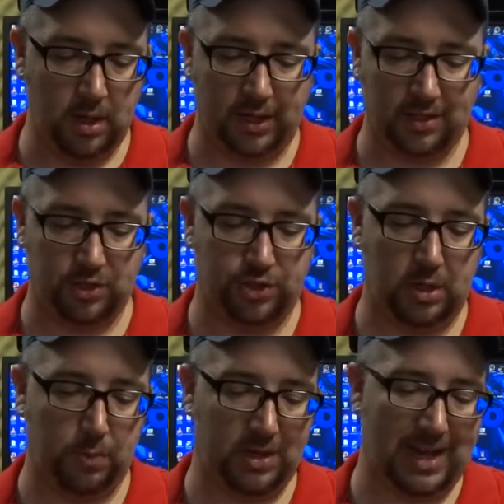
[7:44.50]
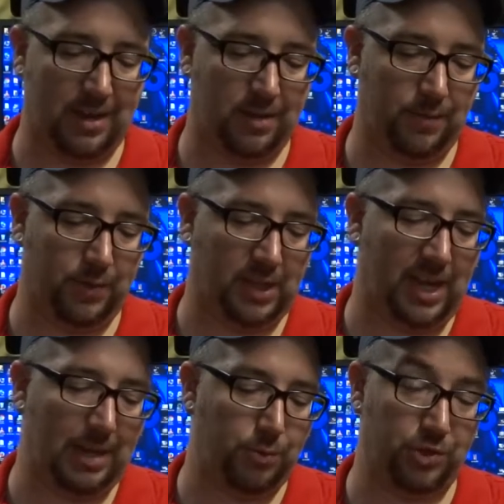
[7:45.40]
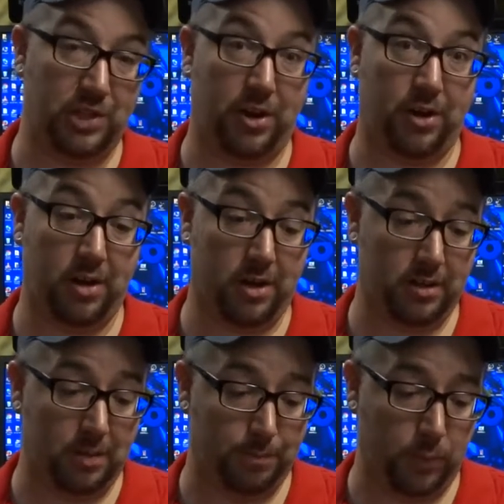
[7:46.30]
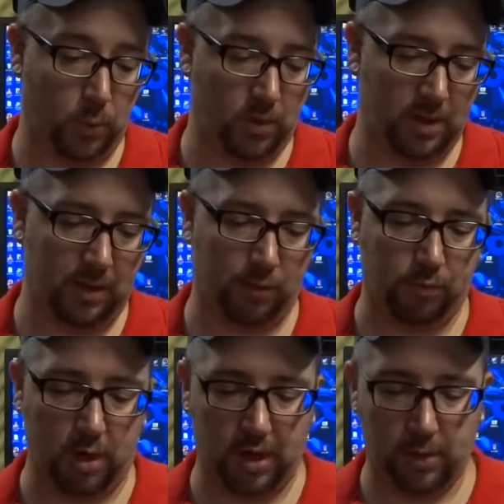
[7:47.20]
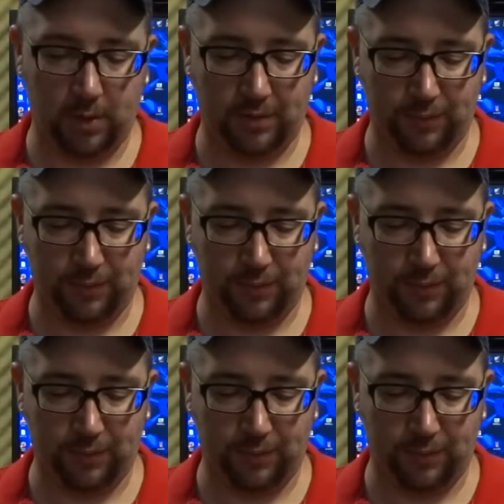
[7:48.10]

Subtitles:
I guess it's cheaper to have the cable soldered on the board and then run out